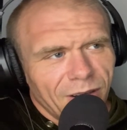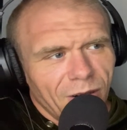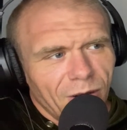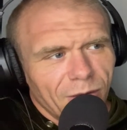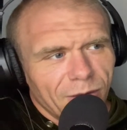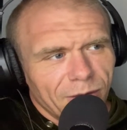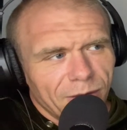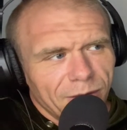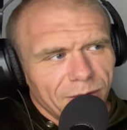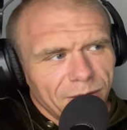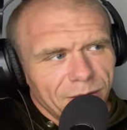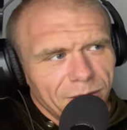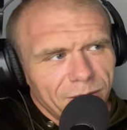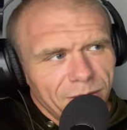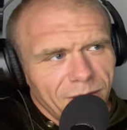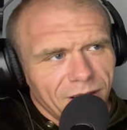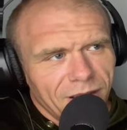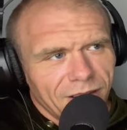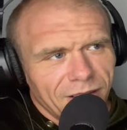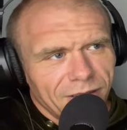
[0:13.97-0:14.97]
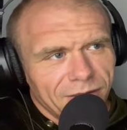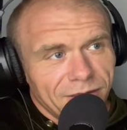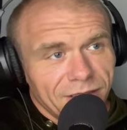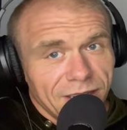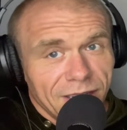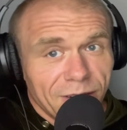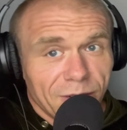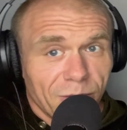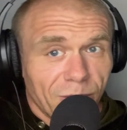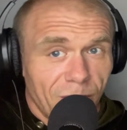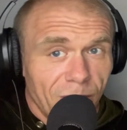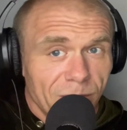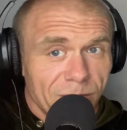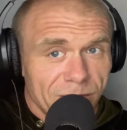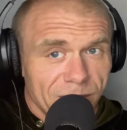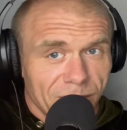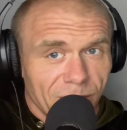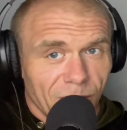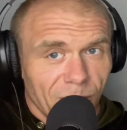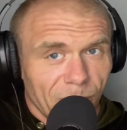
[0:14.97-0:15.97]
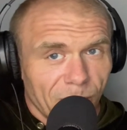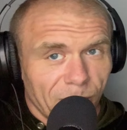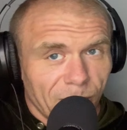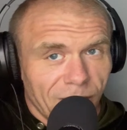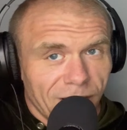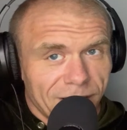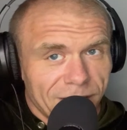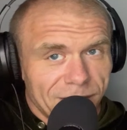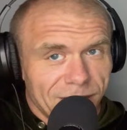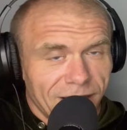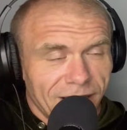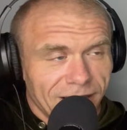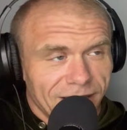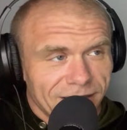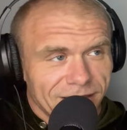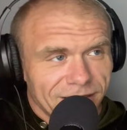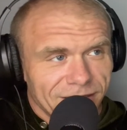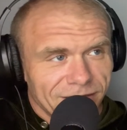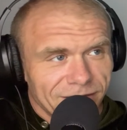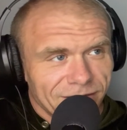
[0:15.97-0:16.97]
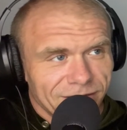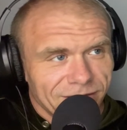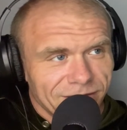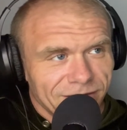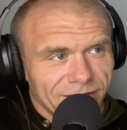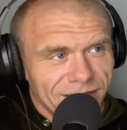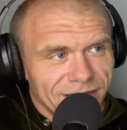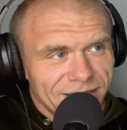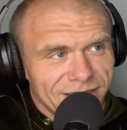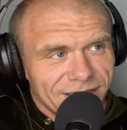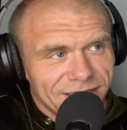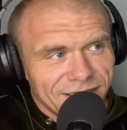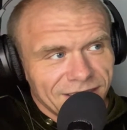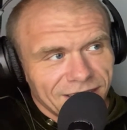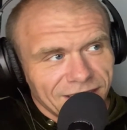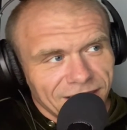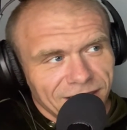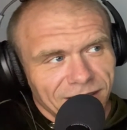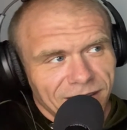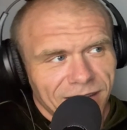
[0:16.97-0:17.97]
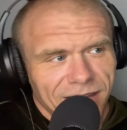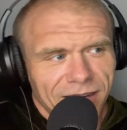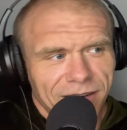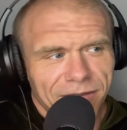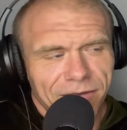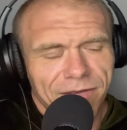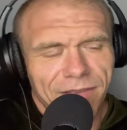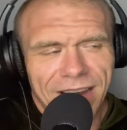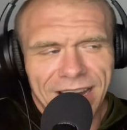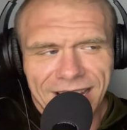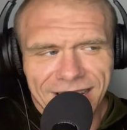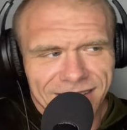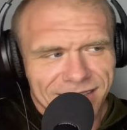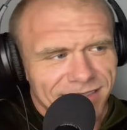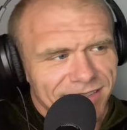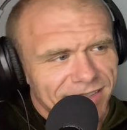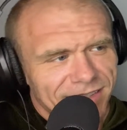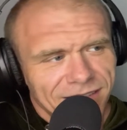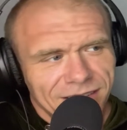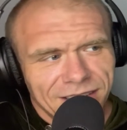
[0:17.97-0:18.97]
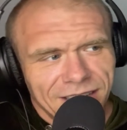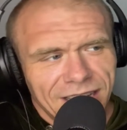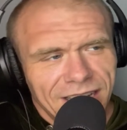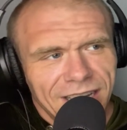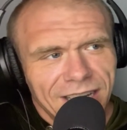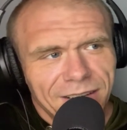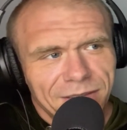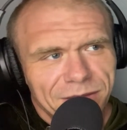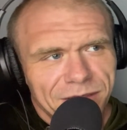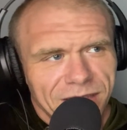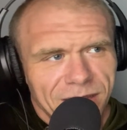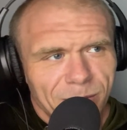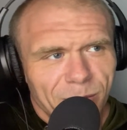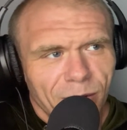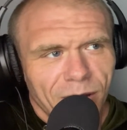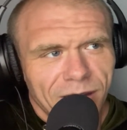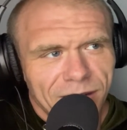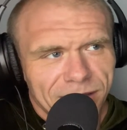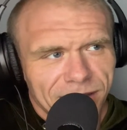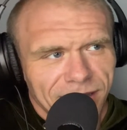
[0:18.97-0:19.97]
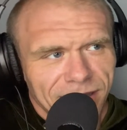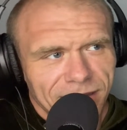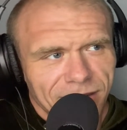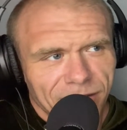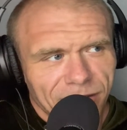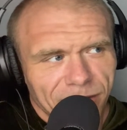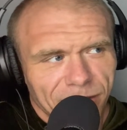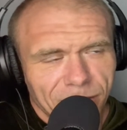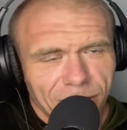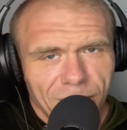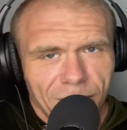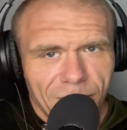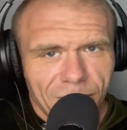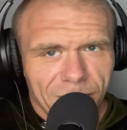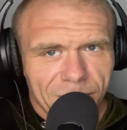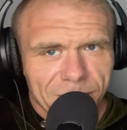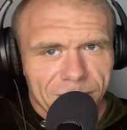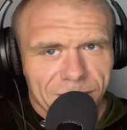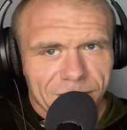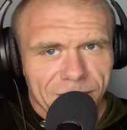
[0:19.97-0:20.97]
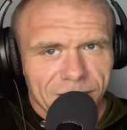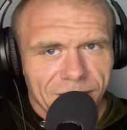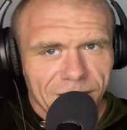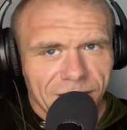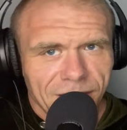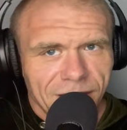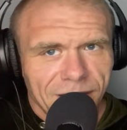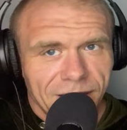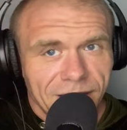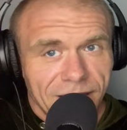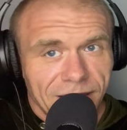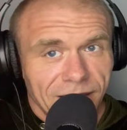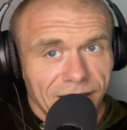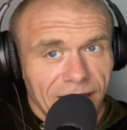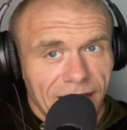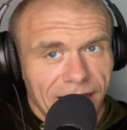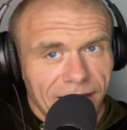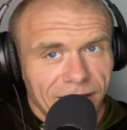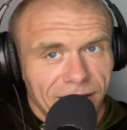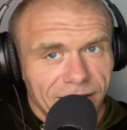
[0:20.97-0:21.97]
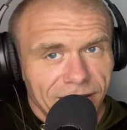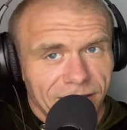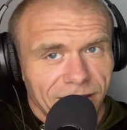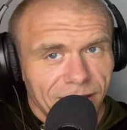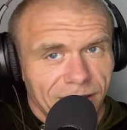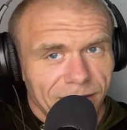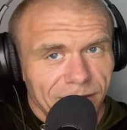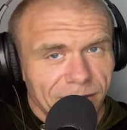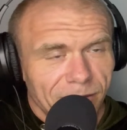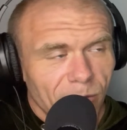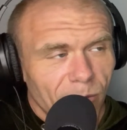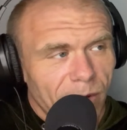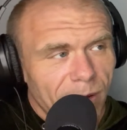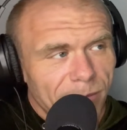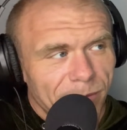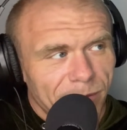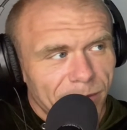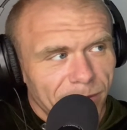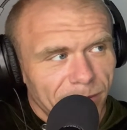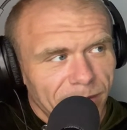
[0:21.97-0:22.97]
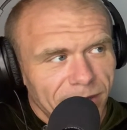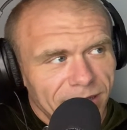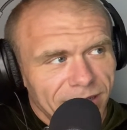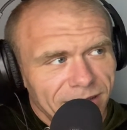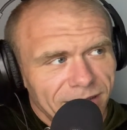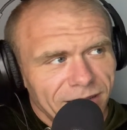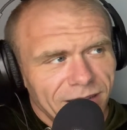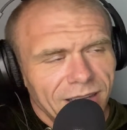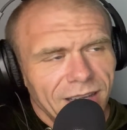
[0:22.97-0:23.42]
overview of the CroSkull project. This is an advanced NFT project on the Chronos layer of Web3.